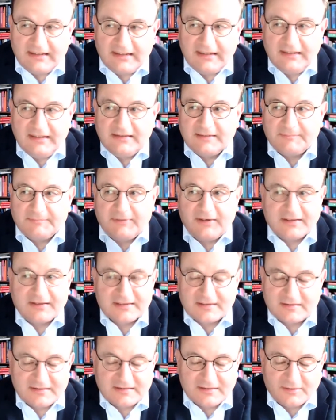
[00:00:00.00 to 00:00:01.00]
in the
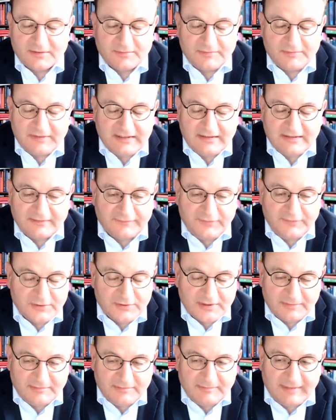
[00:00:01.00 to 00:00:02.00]
past. So in the
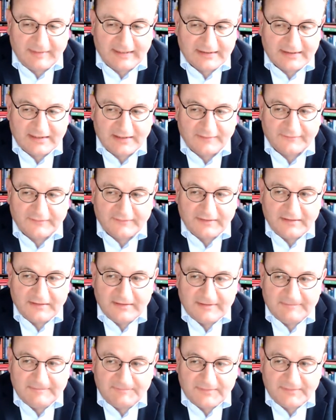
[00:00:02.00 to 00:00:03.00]
future we might have
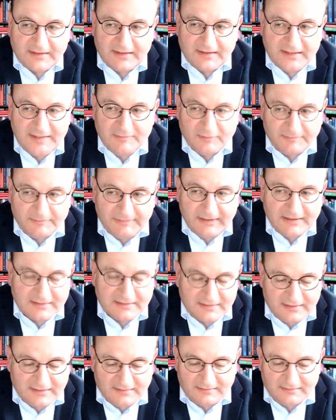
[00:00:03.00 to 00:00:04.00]
uh,
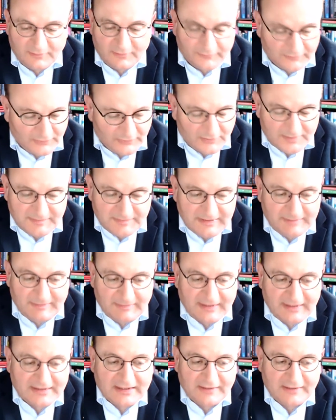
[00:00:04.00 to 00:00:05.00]
e-mobility. Of course we
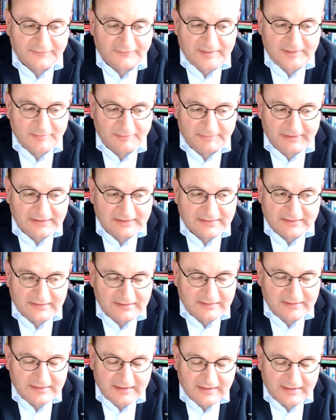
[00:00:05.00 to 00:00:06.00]
might have
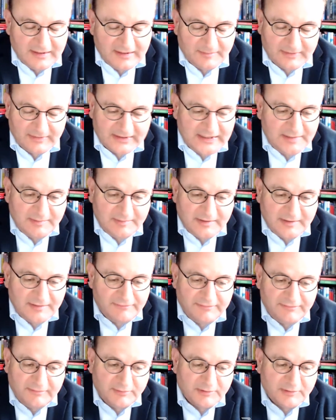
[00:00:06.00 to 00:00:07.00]
e-mobility, but even
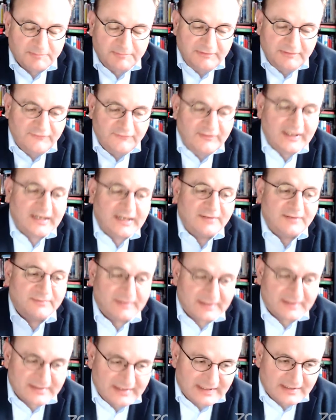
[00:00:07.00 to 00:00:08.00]
if we would be very,
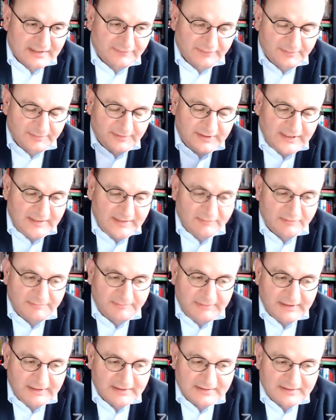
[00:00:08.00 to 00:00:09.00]
very successful with
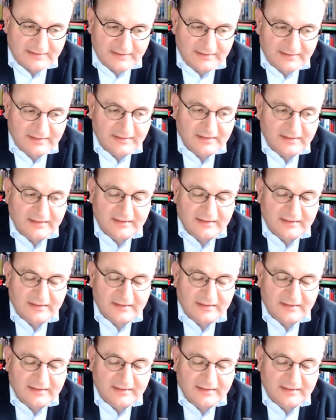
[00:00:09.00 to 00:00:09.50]
e-mobility,